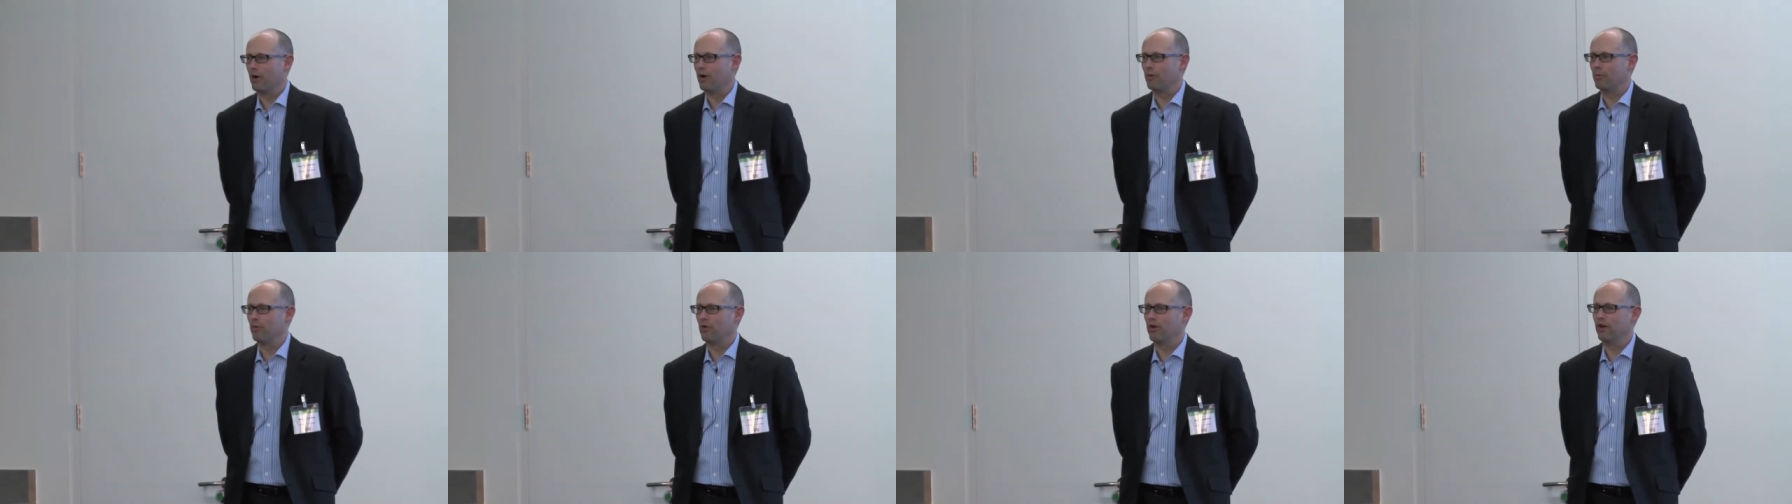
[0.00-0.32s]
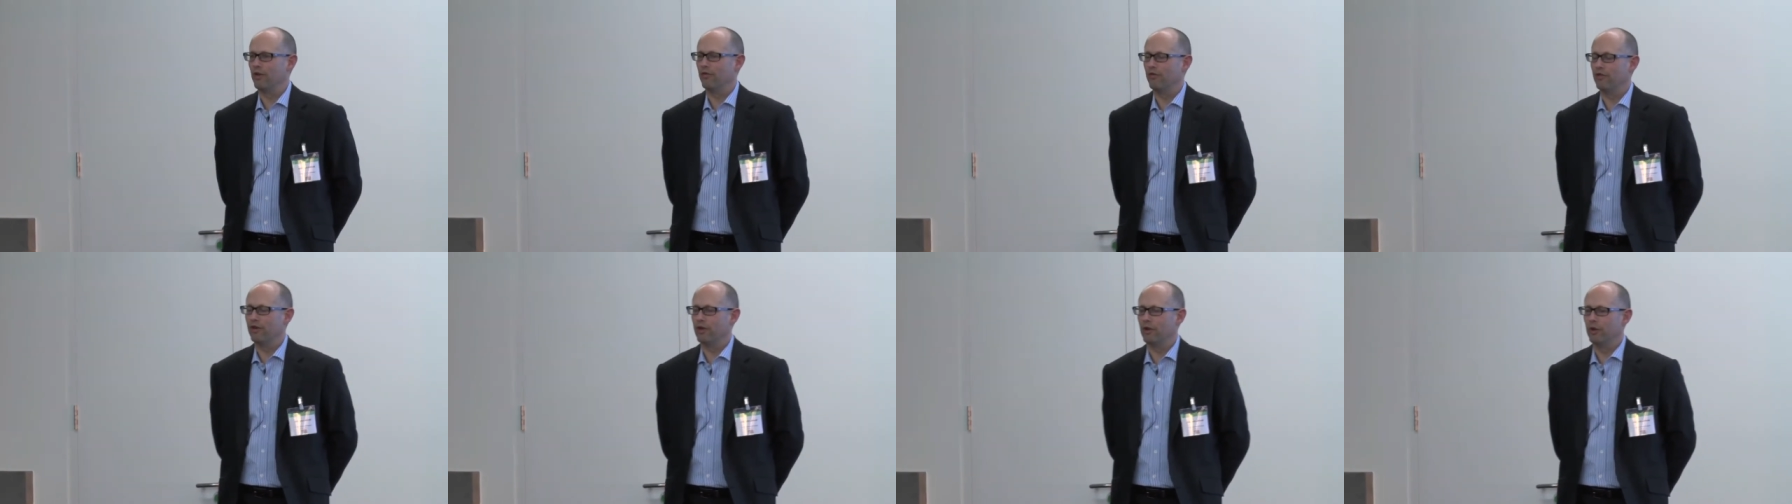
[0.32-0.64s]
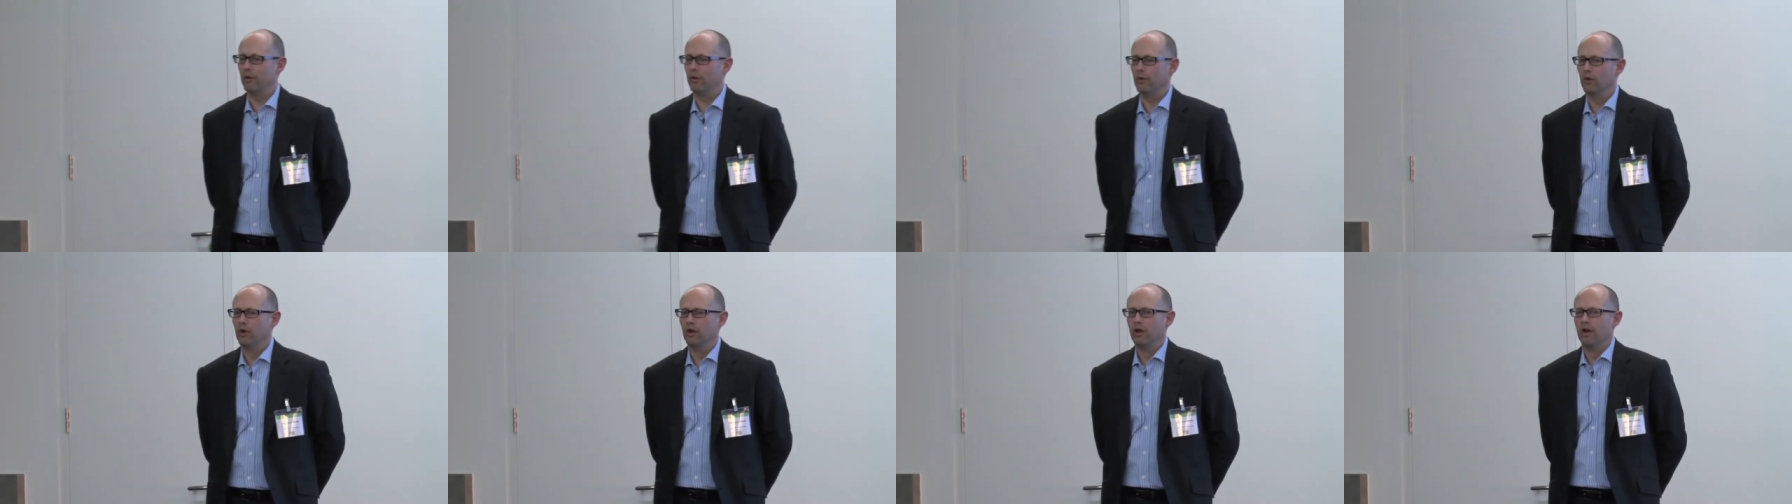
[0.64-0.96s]
from our point of
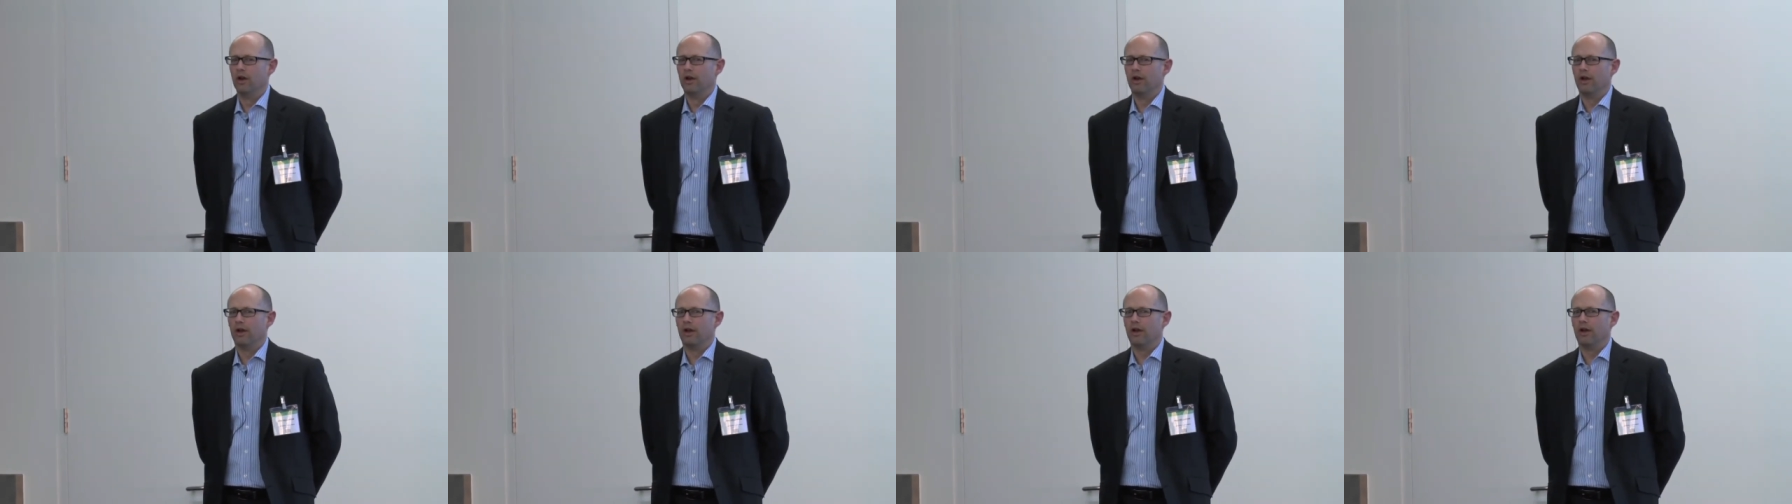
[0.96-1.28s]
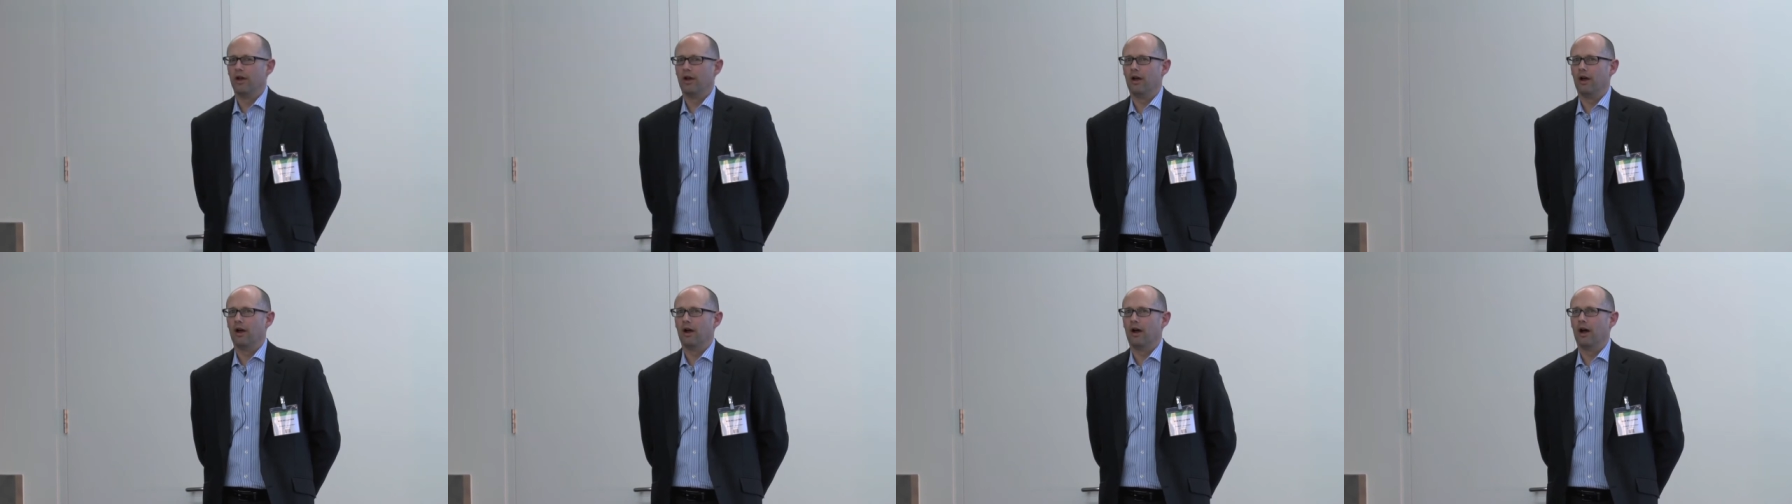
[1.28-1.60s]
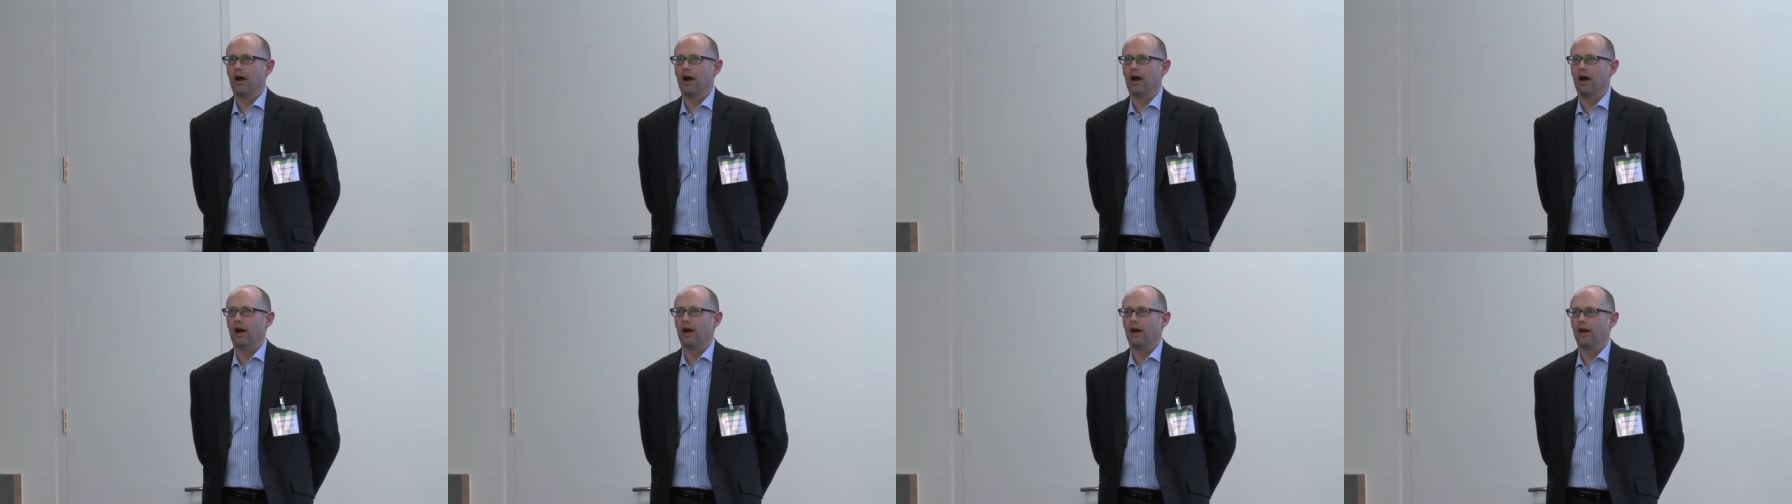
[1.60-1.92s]
view,
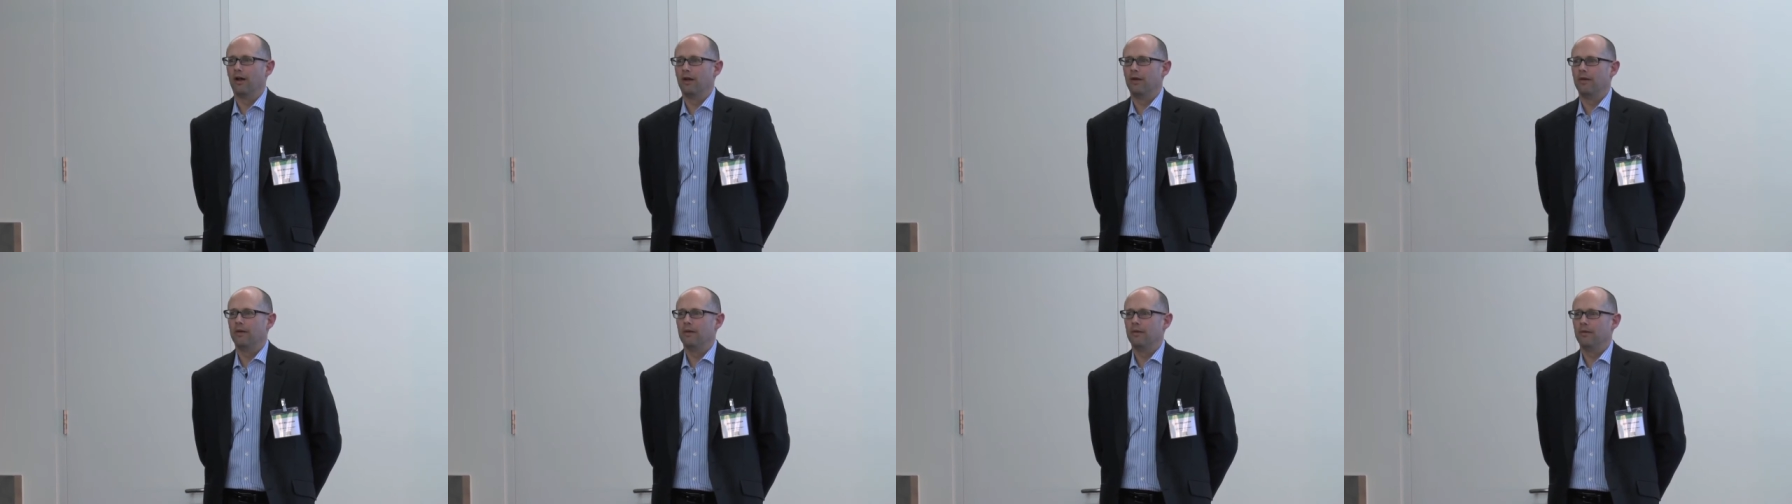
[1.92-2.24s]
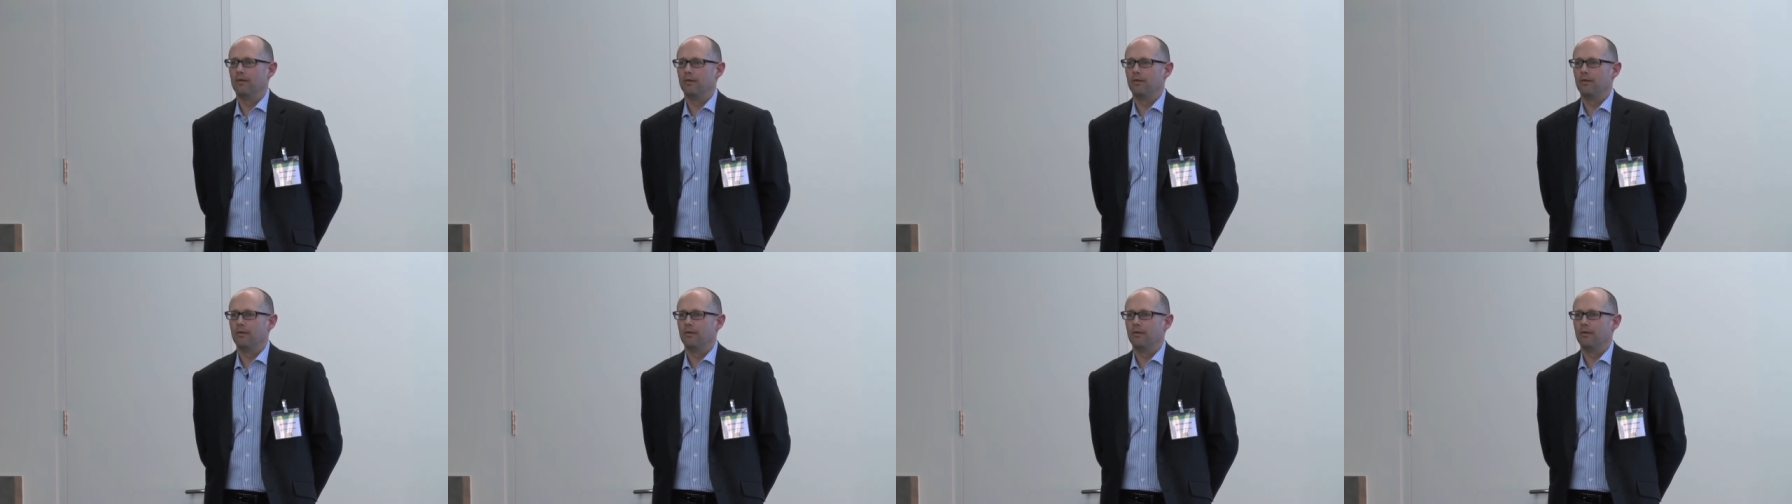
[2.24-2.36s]
uh,